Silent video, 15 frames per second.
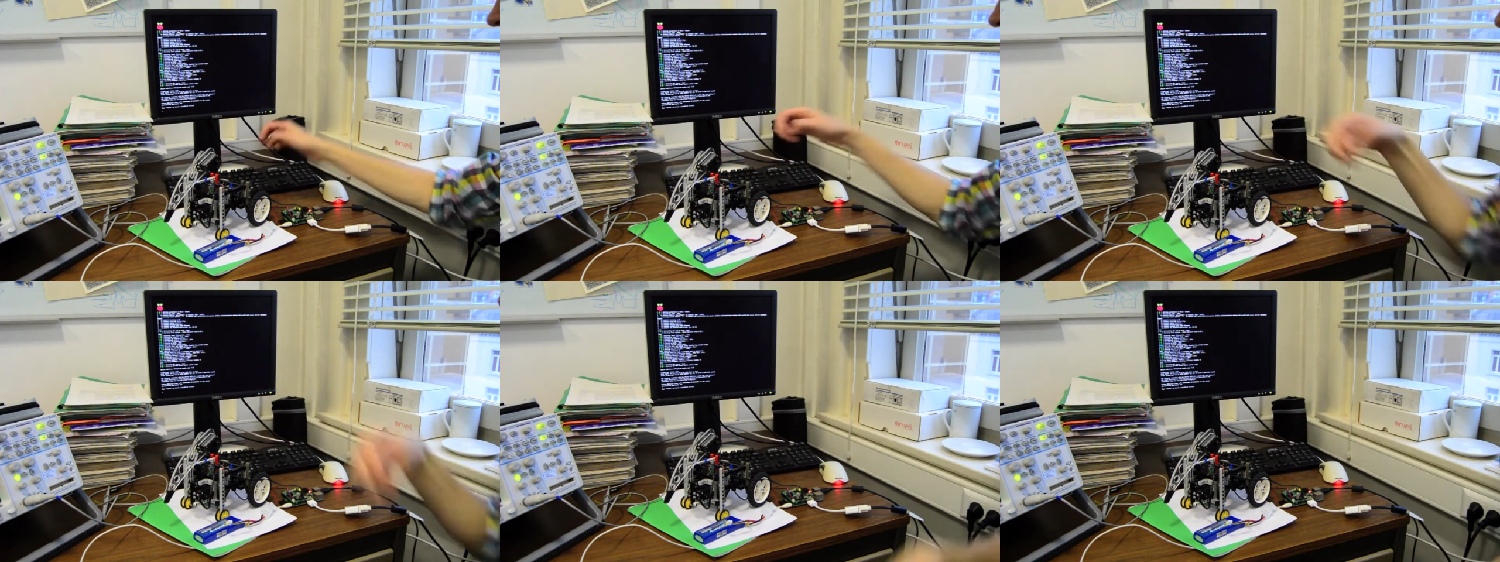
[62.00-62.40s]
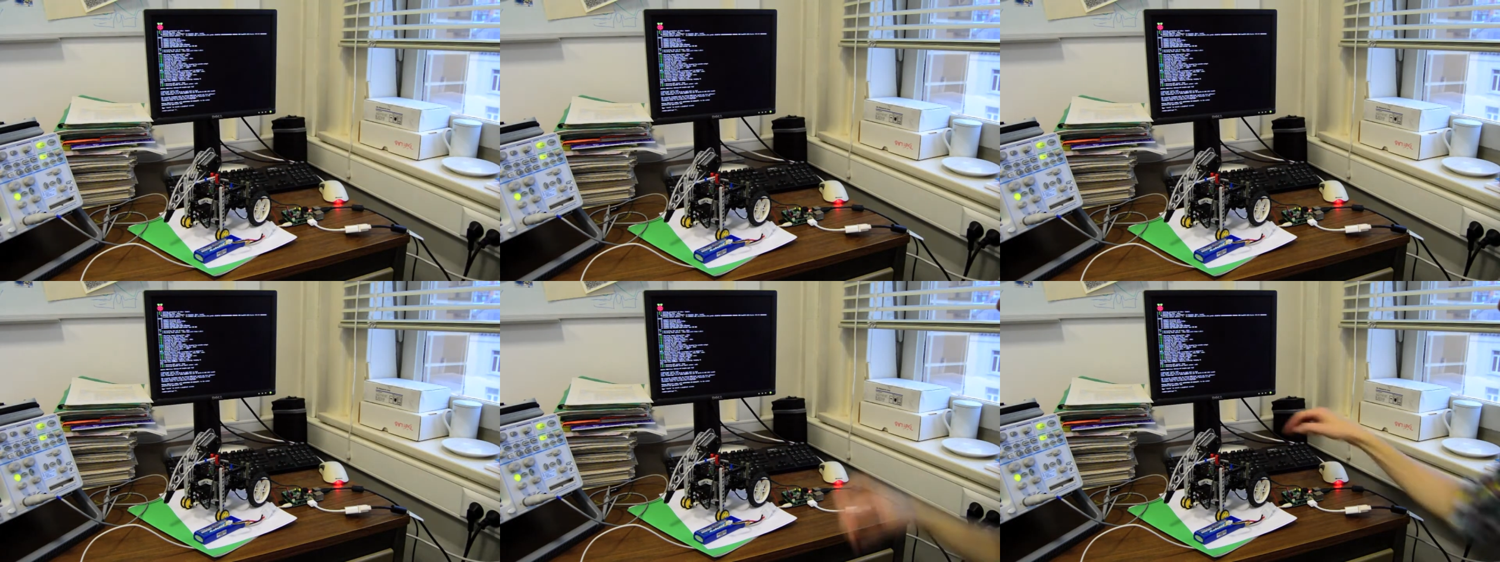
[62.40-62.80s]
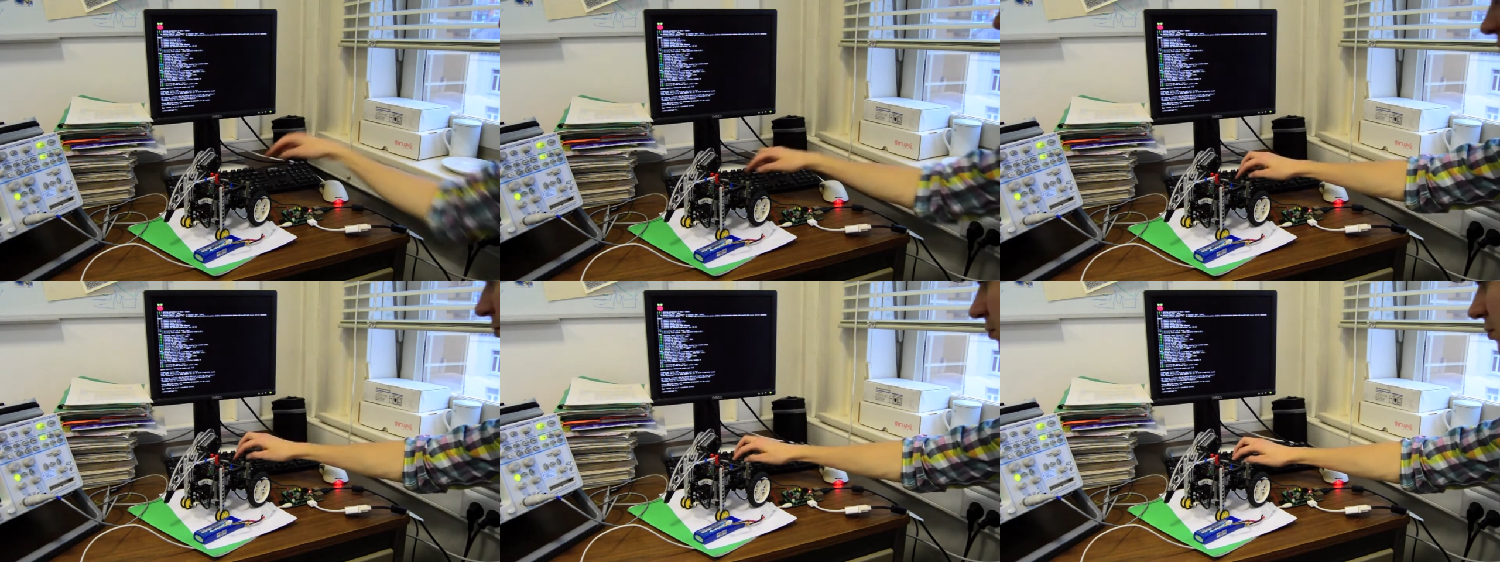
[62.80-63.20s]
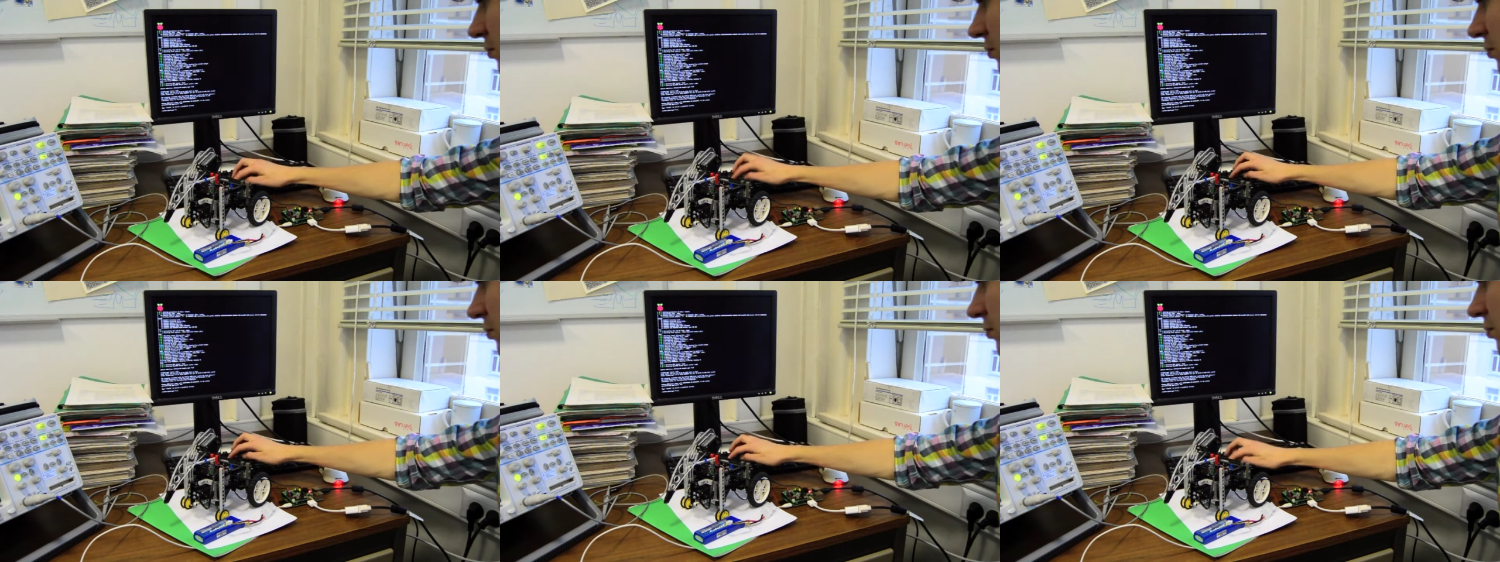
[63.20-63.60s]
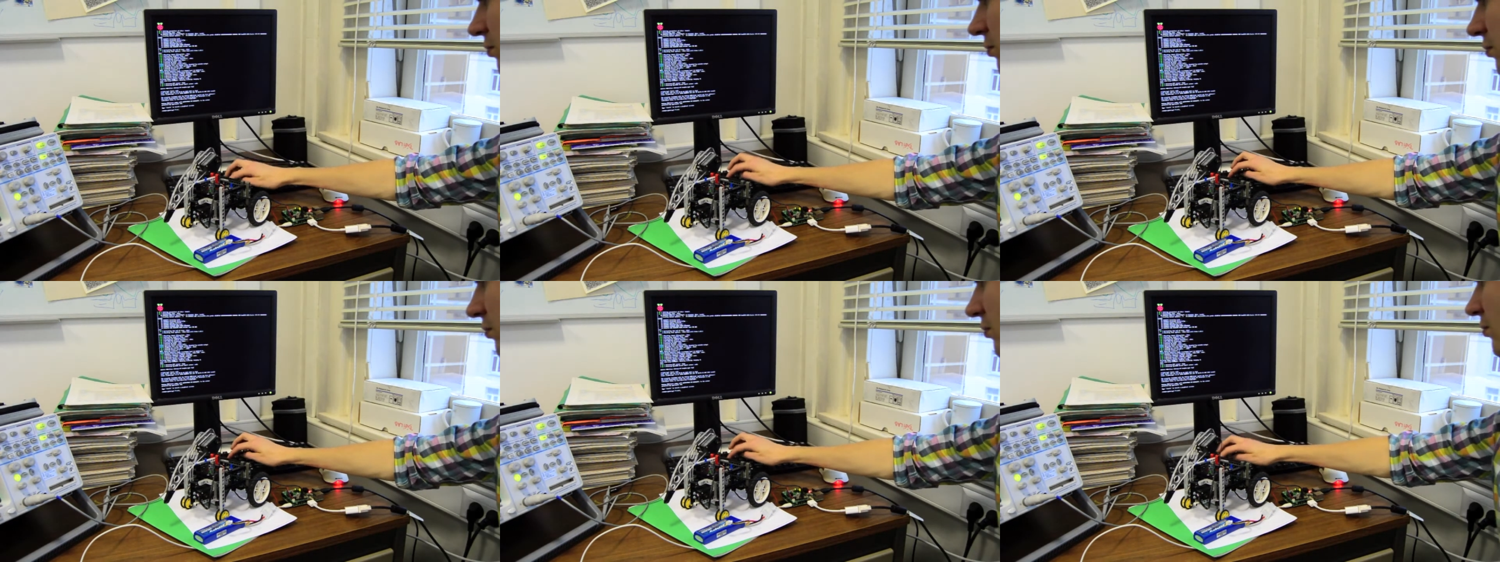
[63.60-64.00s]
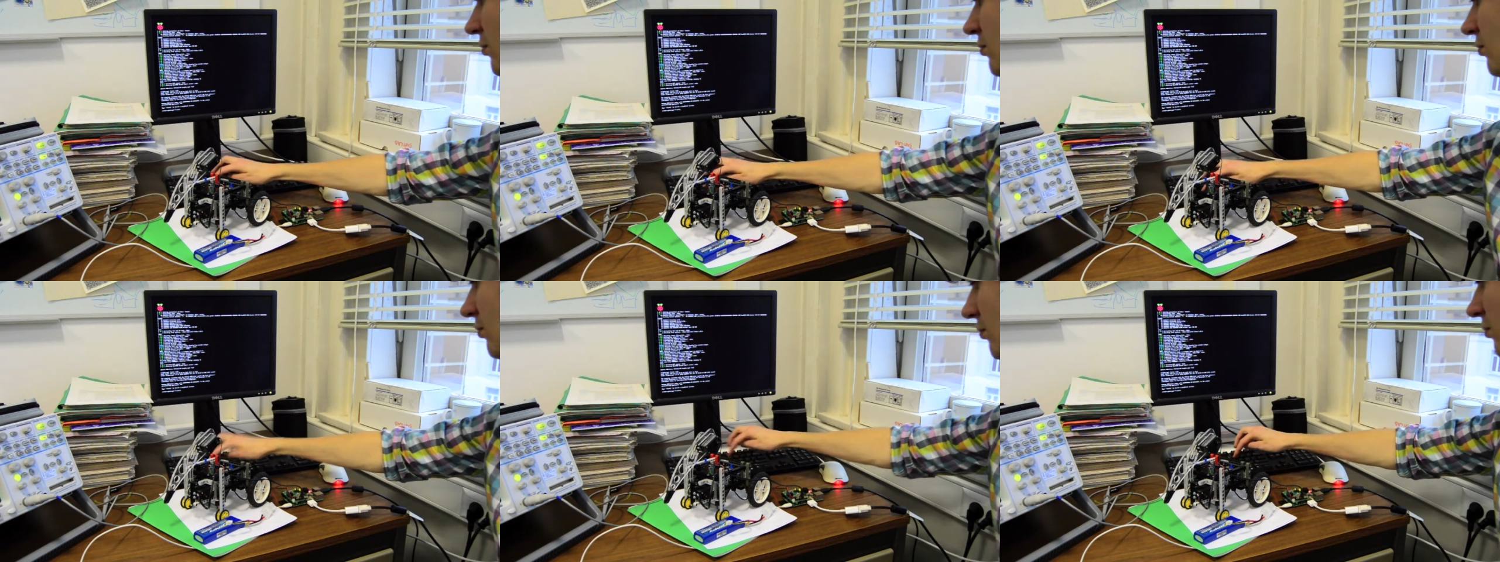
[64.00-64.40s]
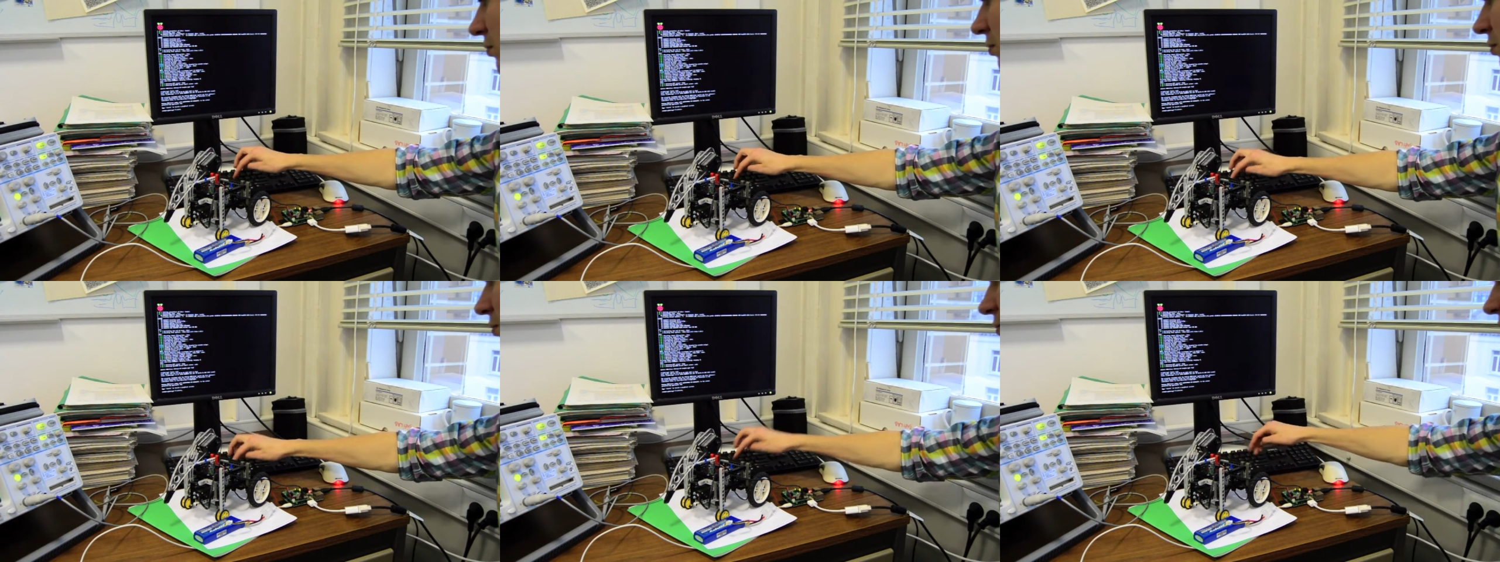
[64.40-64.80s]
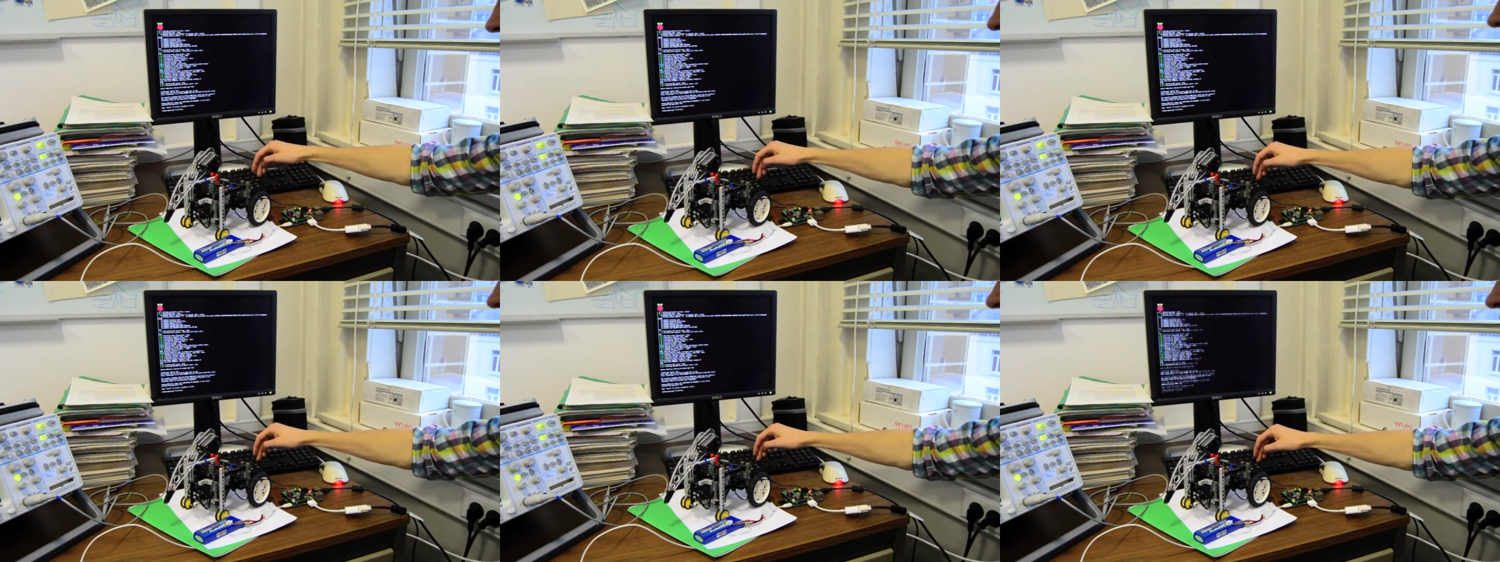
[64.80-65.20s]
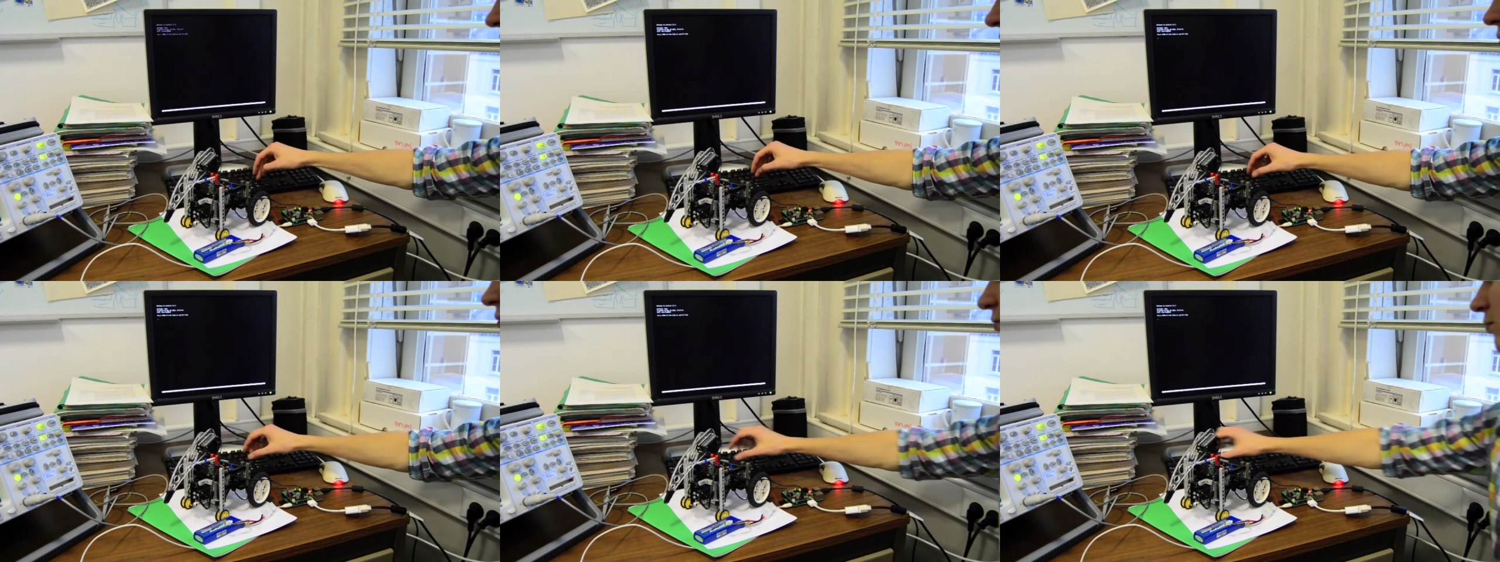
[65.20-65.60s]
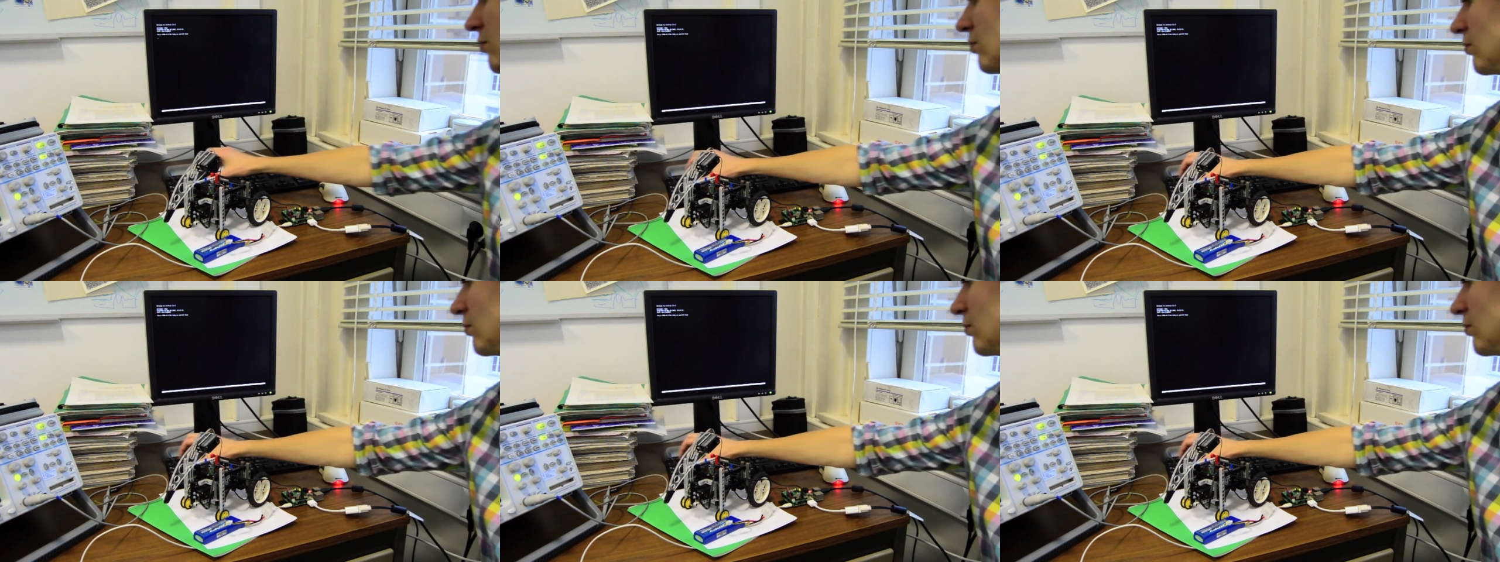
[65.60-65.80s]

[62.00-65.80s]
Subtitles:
No face is visible, so there are no lips to read.